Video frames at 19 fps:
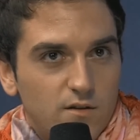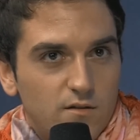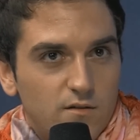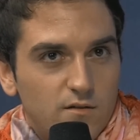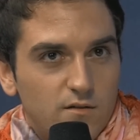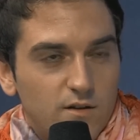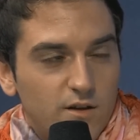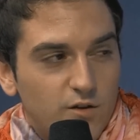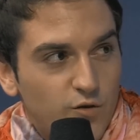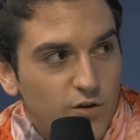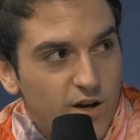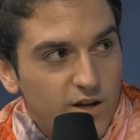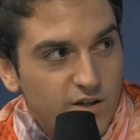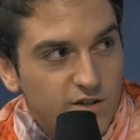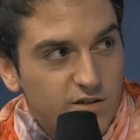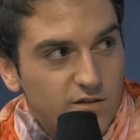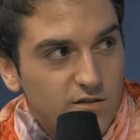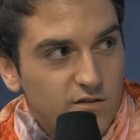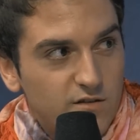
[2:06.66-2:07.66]

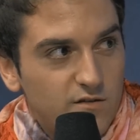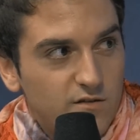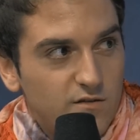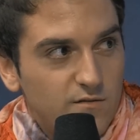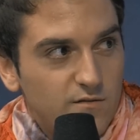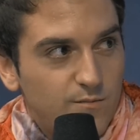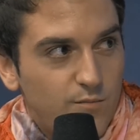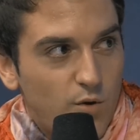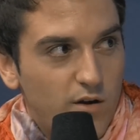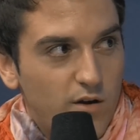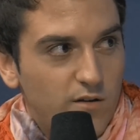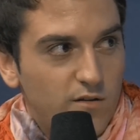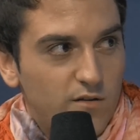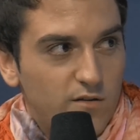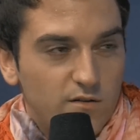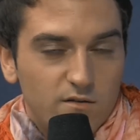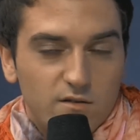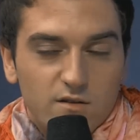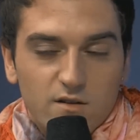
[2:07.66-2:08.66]
detonation point.
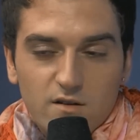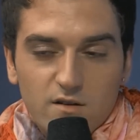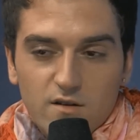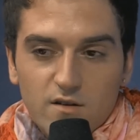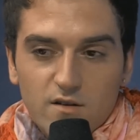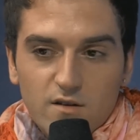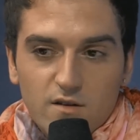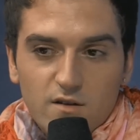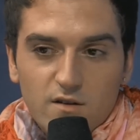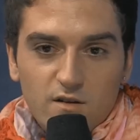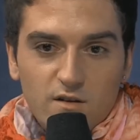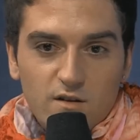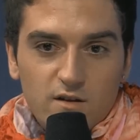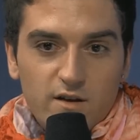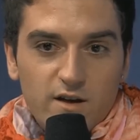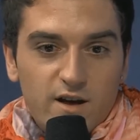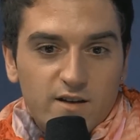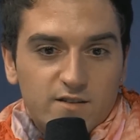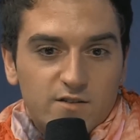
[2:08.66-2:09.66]

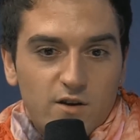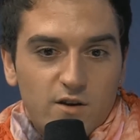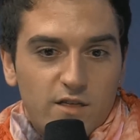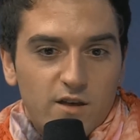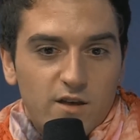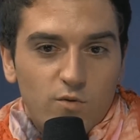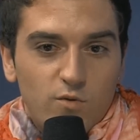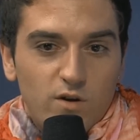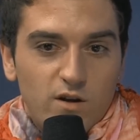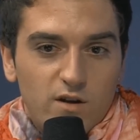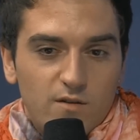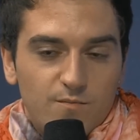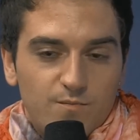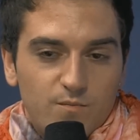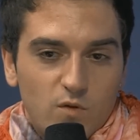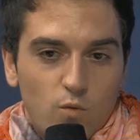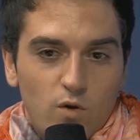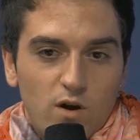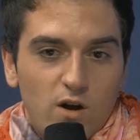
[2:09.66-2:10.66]
Yeah, so I think we
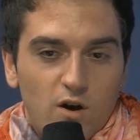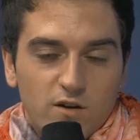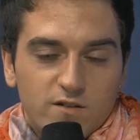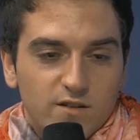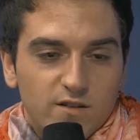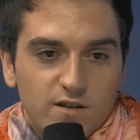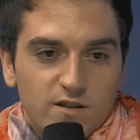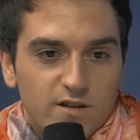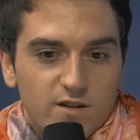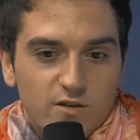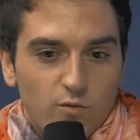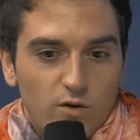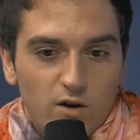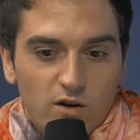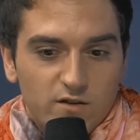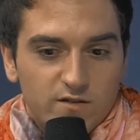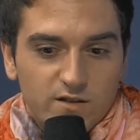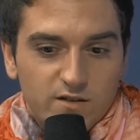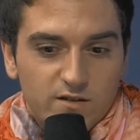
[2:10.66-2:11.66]
lost it there. We
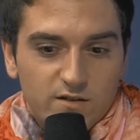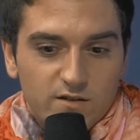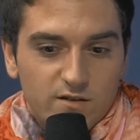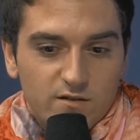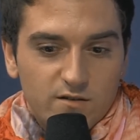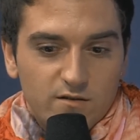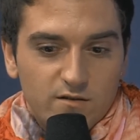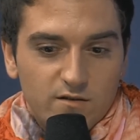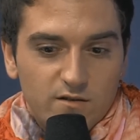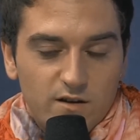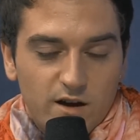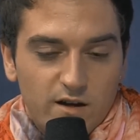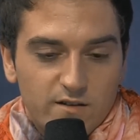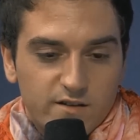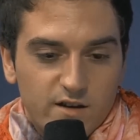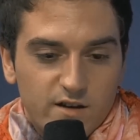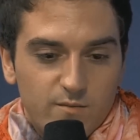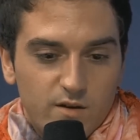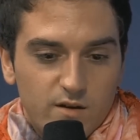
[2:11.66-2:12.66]
lost it against
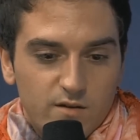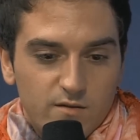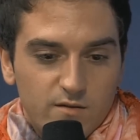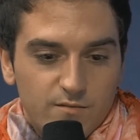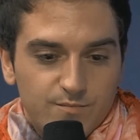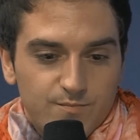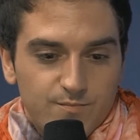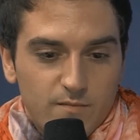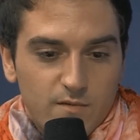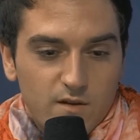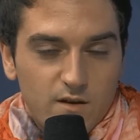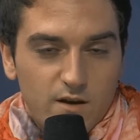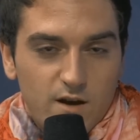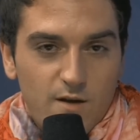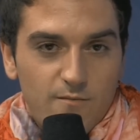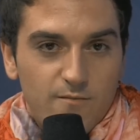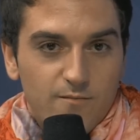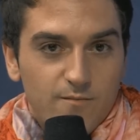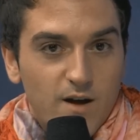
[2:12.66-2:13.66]
Gambit. And
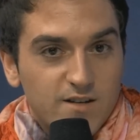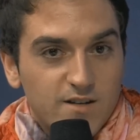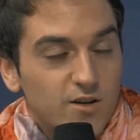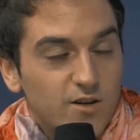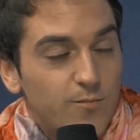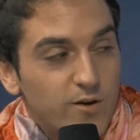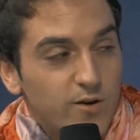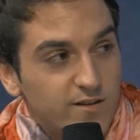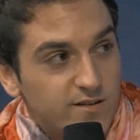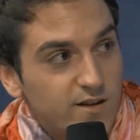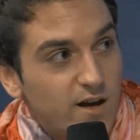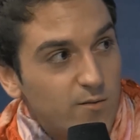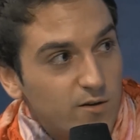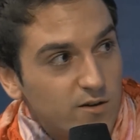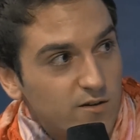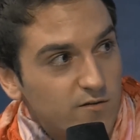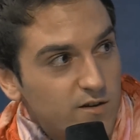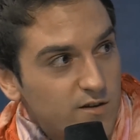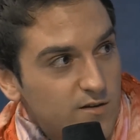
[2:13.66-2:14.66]
I'm actually pretty sad
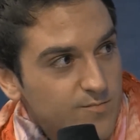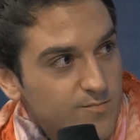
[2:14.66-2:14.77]
because of that.